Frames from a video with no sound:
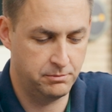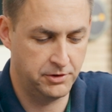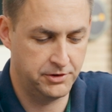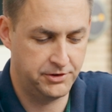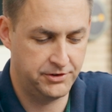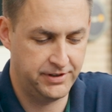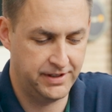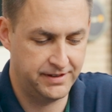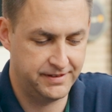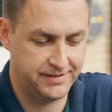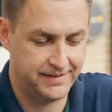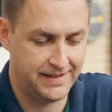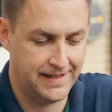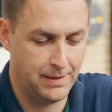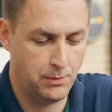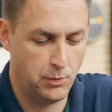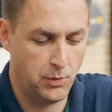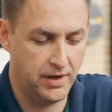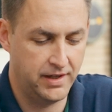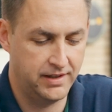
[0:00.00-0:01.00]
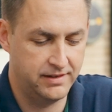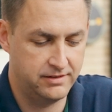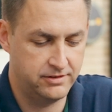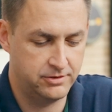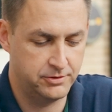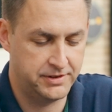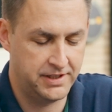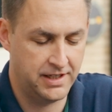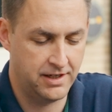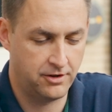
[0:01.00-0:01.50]
much sense time-wise.
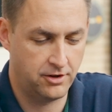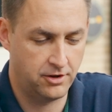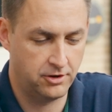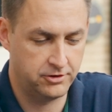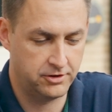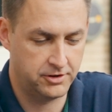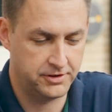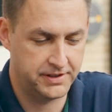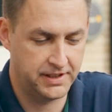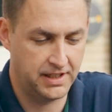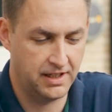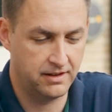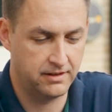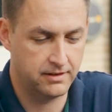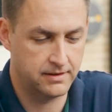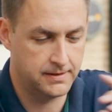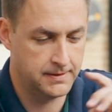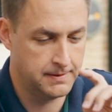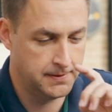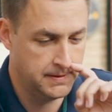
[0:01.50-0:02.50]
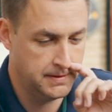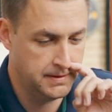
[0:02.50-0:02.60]
So 10 hours altogether.